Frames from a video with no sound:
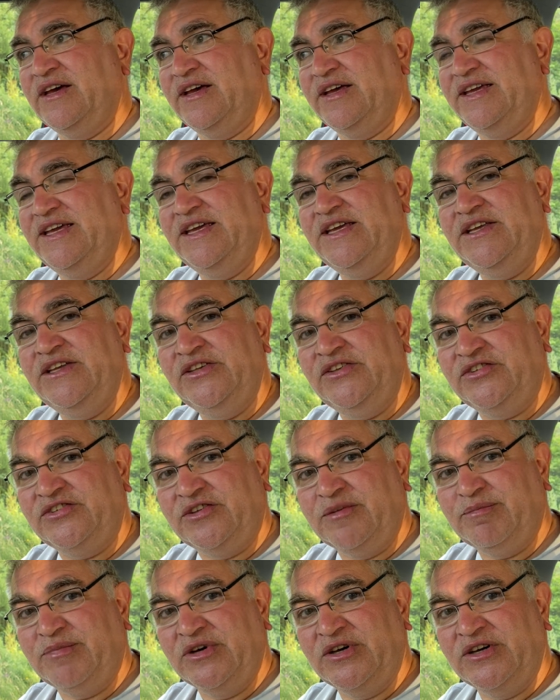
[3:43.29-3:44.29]
ease
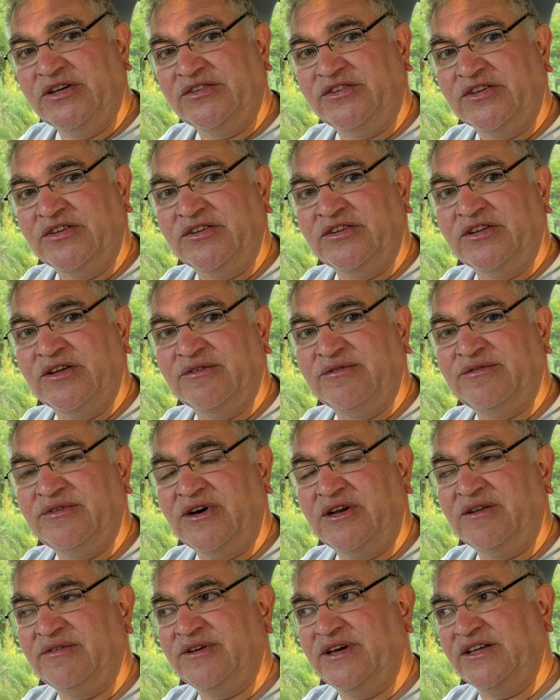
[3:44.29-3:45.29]
the burden that
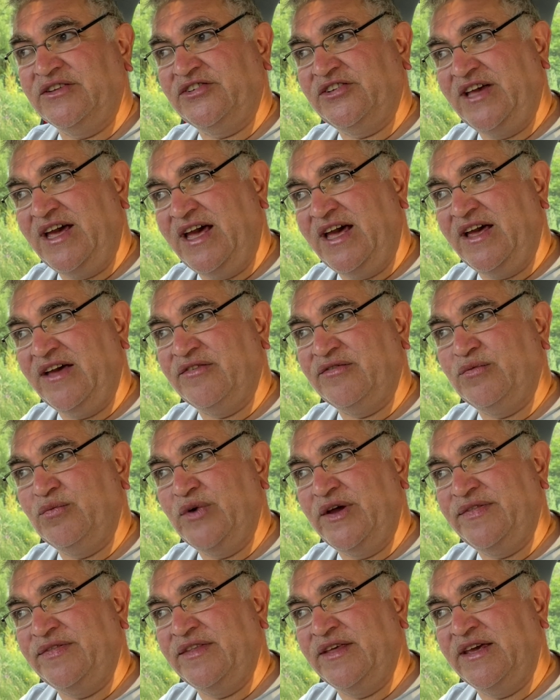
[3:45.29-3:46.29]
Filofax have
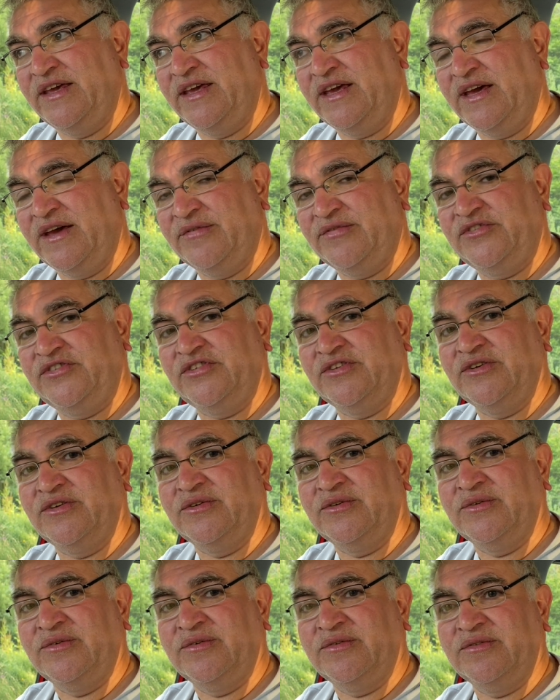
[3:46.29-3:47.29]
when they have
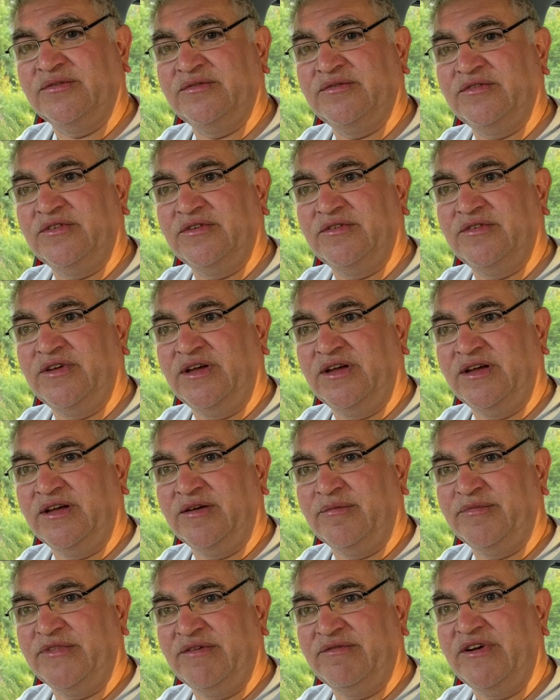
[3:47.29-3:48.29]
to.
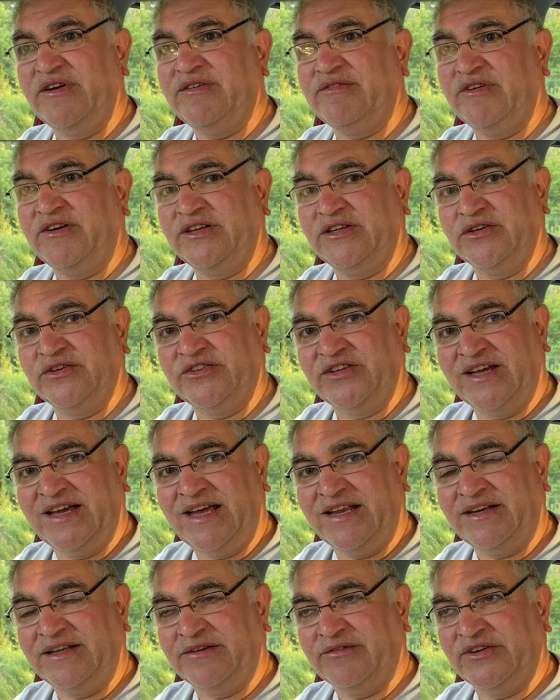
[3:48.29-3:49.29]
They're very, very good at
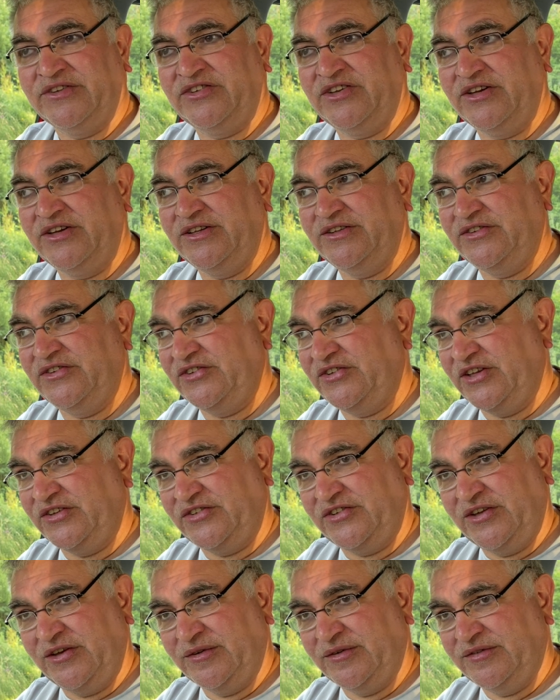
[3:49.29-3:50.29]
handling returns.
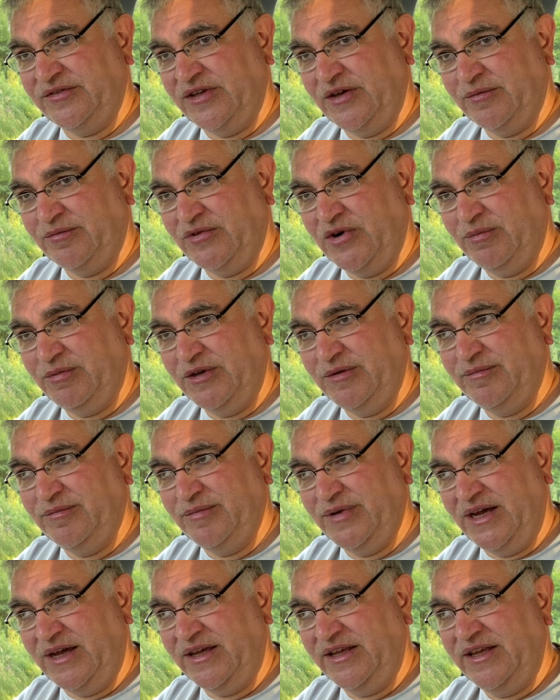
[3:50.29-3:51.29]
That's no problem.
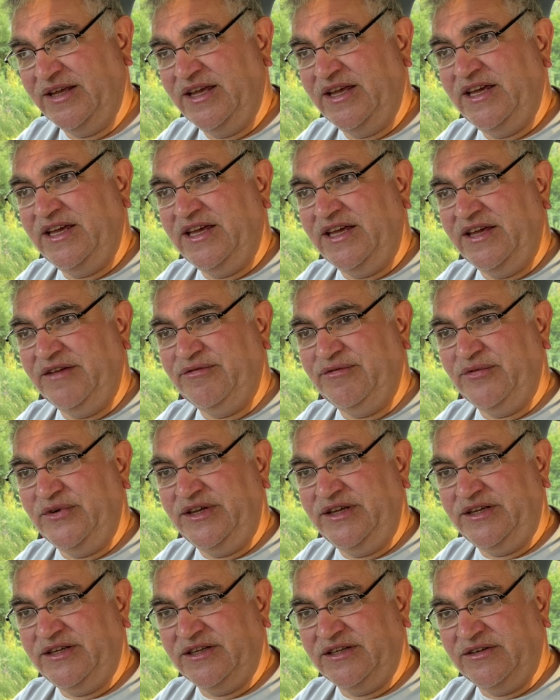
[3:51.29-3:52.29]
But if
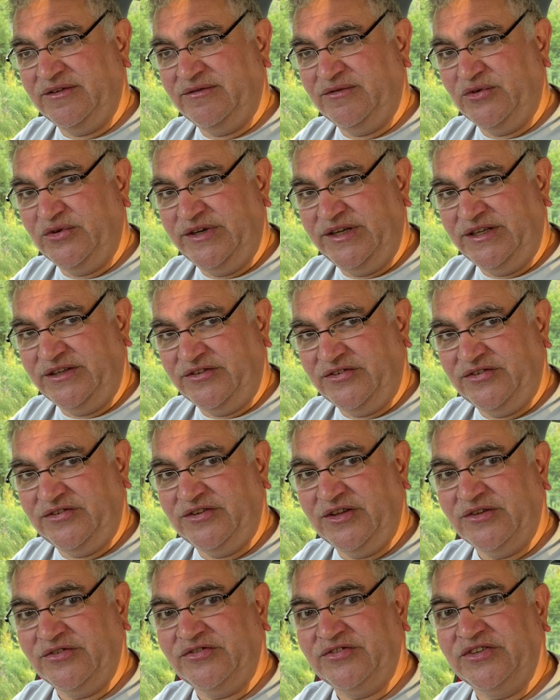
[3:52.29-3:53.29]
we can avoid
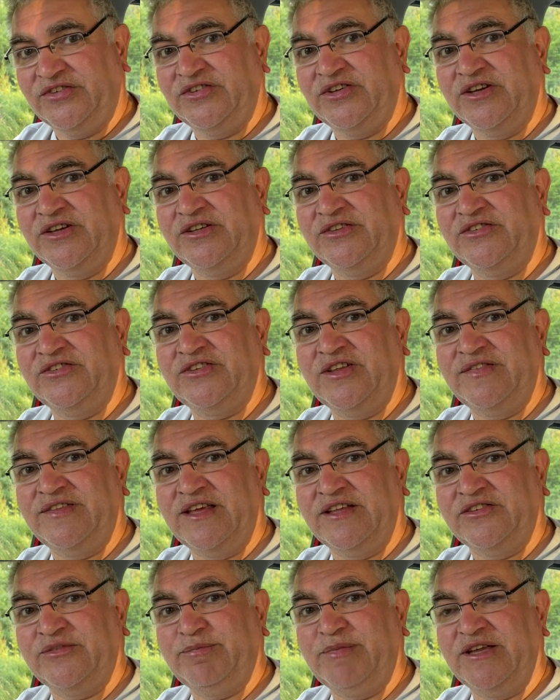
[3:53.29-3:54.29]
those returns, then
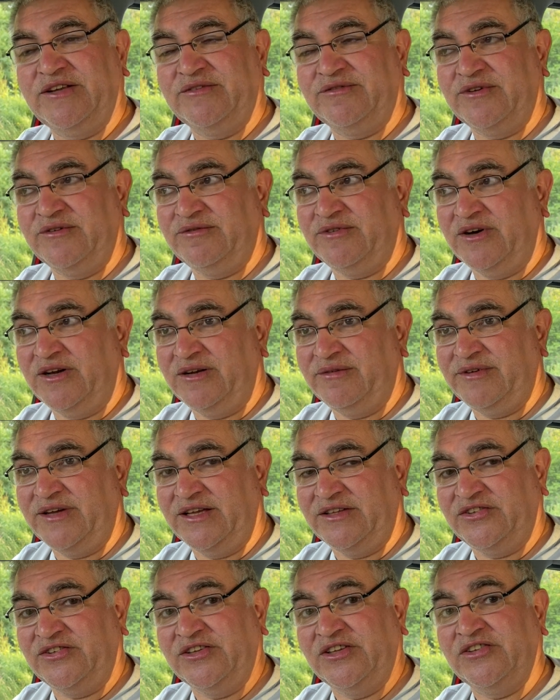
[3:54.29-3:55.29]
that's better for
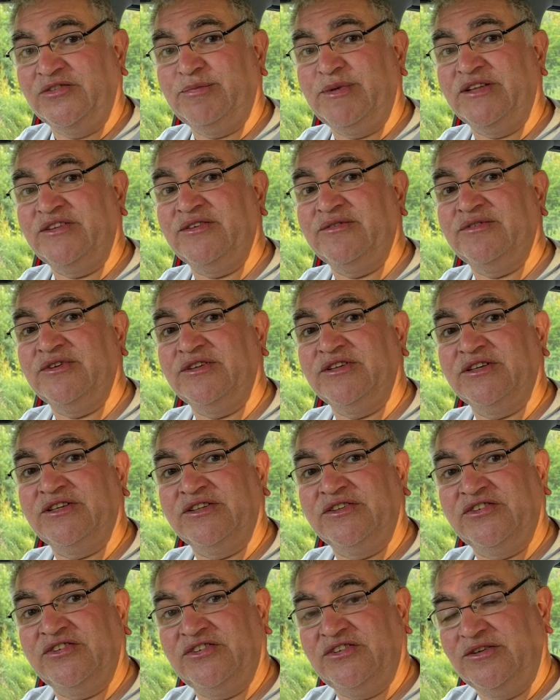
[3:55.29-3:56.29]
Filofax and it's better for the
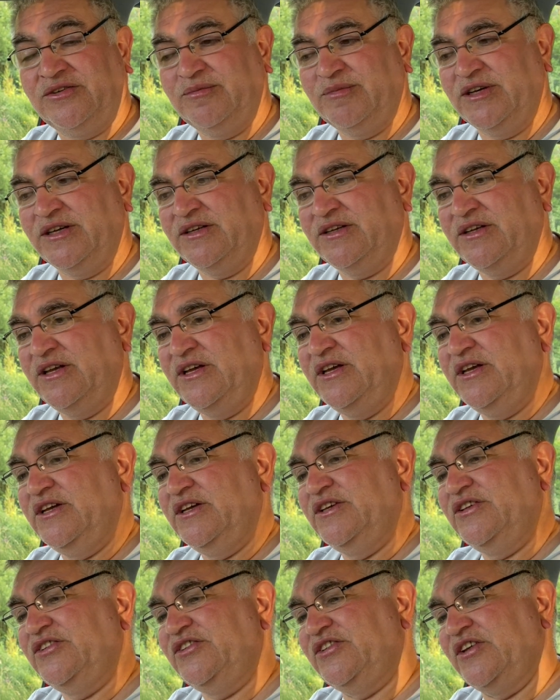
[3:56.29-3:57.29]
consumer.
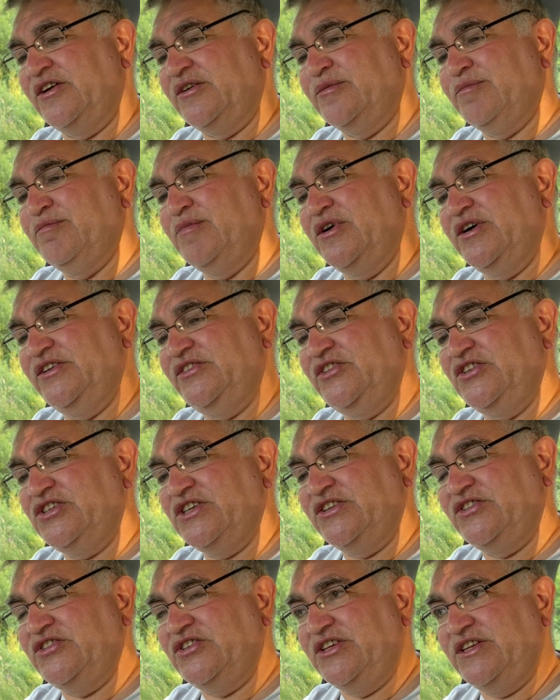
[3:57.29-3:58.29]
So my
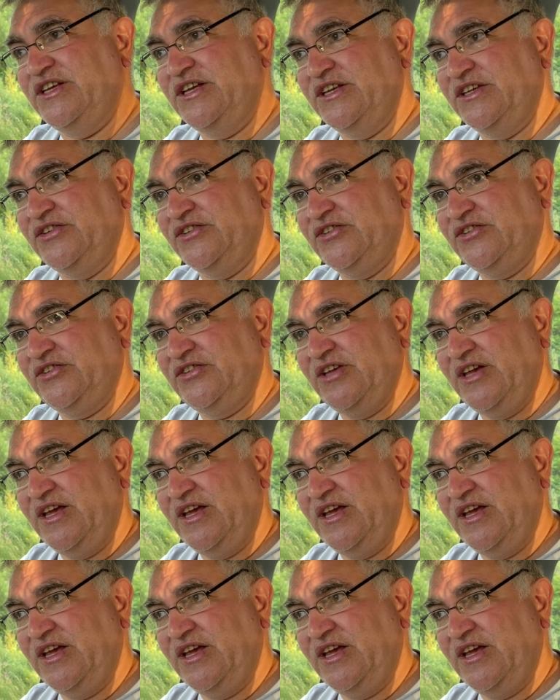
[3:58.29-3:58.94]
suggestion is